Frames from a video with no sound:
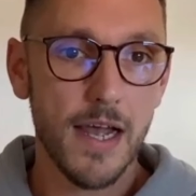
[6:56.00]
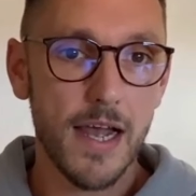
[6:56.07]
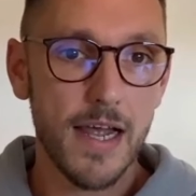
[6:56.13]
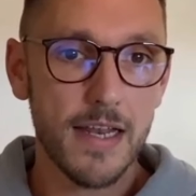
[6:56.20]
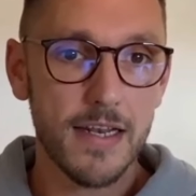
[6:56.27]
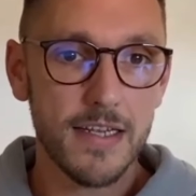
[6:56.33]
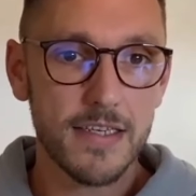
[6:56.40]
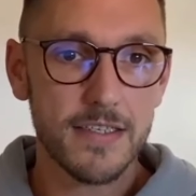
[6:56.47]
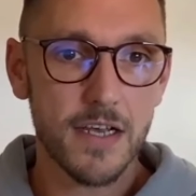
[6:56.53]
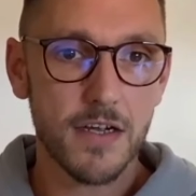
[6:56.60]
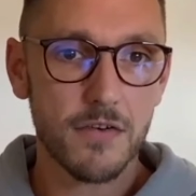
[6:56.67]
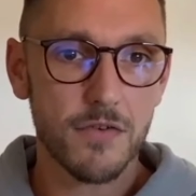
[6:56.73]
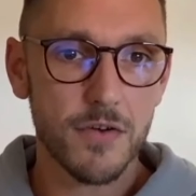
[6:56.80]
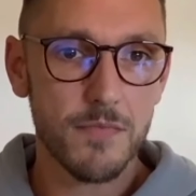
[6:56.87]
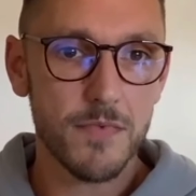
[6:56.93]
And let's
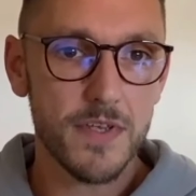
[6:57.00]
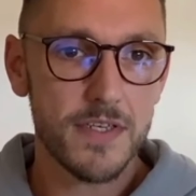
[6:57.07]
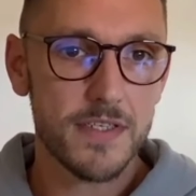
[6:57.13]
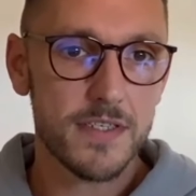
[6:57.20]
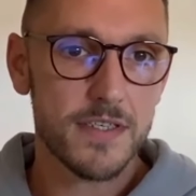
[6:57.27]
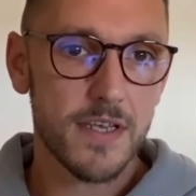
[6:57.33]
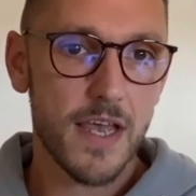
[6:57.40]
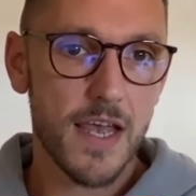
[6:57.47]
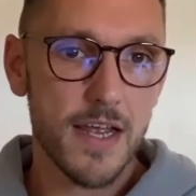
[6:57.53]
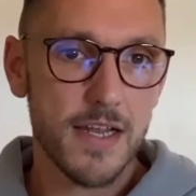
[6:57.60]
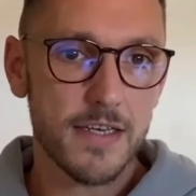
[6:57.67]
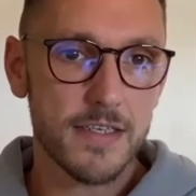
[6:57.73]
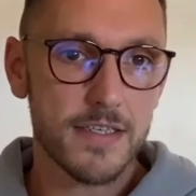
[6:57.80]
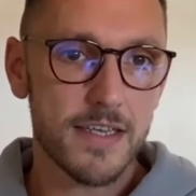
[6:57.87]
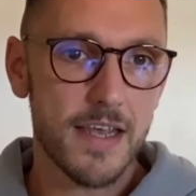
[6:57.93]
ungroup this
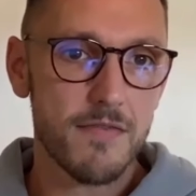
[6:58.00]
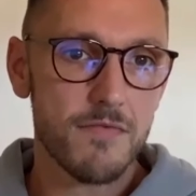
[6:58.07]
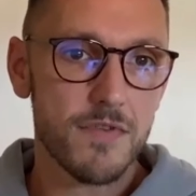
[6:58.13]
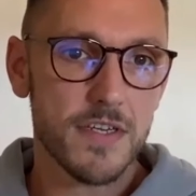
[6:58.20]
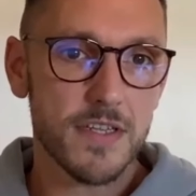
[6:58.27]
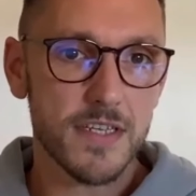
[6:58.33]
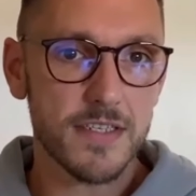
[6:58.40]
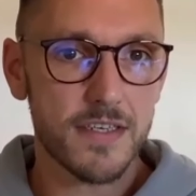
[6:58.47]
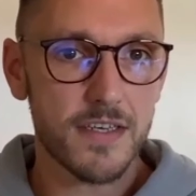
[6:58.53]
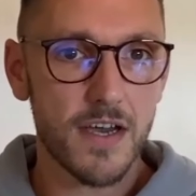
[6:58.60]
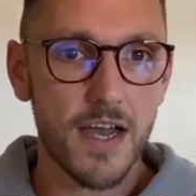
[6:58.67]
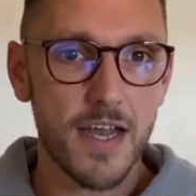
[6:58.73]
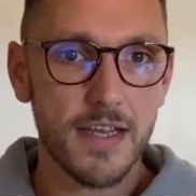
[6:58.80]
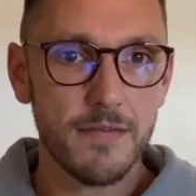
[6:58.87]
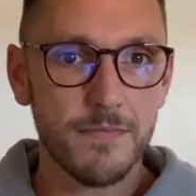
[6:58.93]
and get rid of this
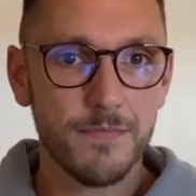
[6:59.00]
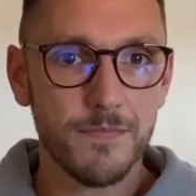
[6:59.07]
guy.